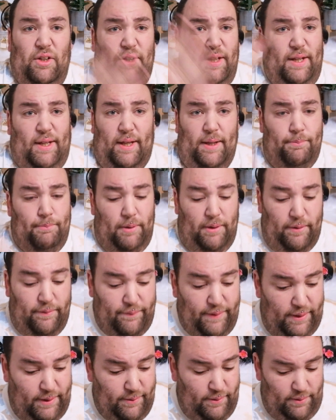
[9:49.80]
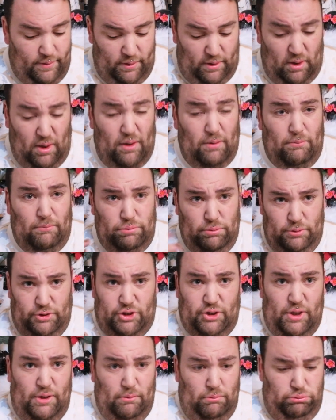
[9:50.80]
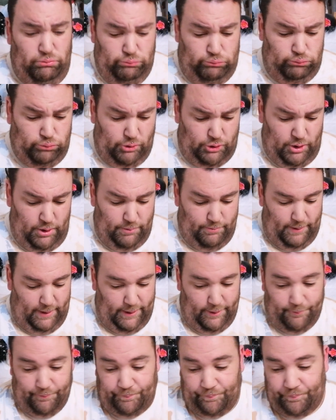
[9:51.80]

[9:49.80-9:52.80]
You keep moving. Excuse me.